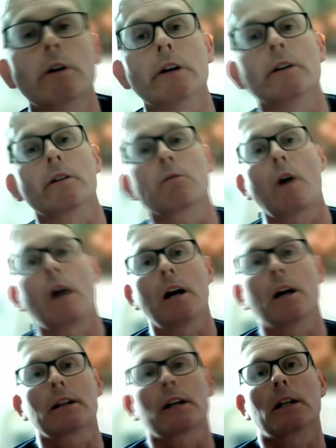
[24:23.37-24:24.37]
with
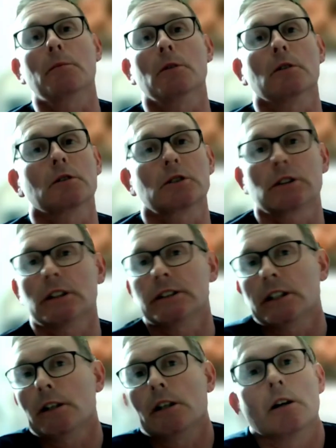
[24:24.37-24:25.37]
wild animals?
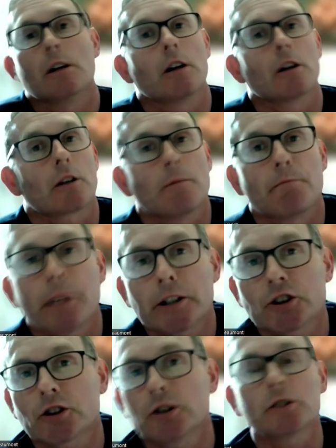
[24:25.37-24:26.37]
Is it a
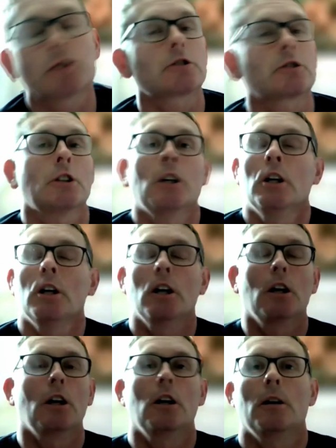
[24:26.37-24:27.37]
compassionate
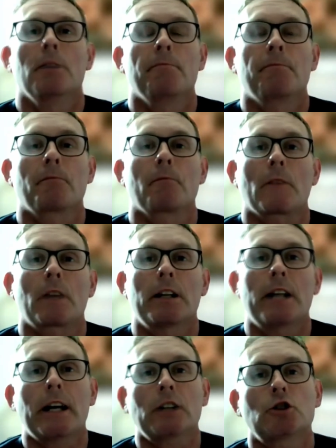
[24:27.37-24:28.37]
um,
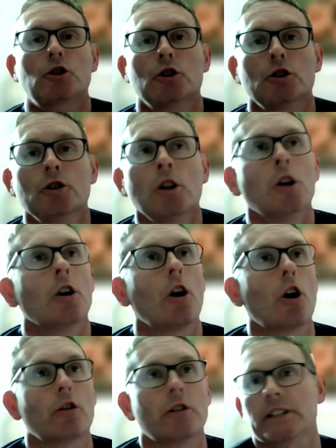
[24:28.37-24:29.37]
connection,
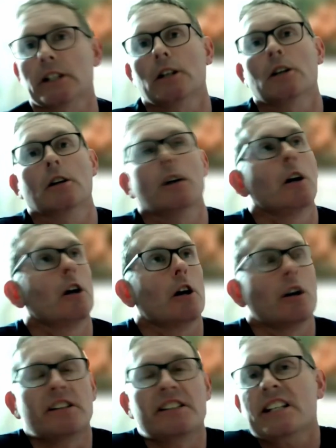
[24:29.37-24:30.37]
or is it a,
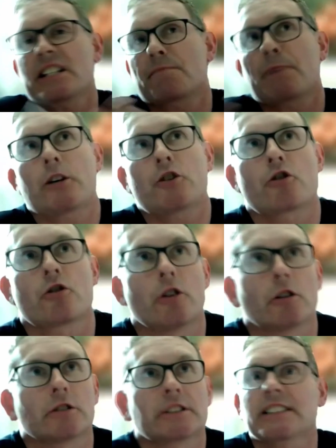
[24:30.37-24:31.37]
a
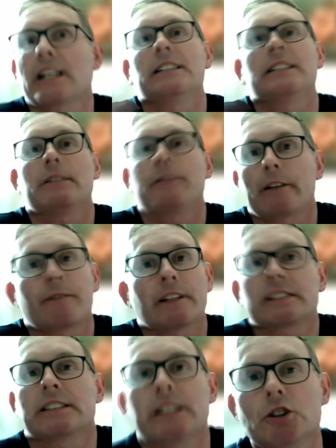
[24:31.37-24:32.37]
dispassionate scientific
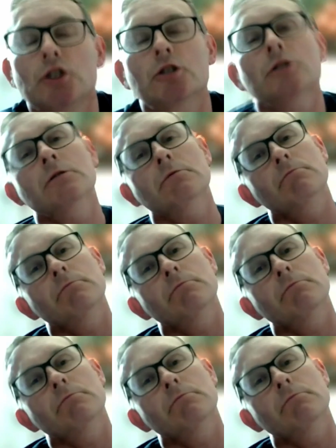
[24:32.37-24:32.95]
fascination?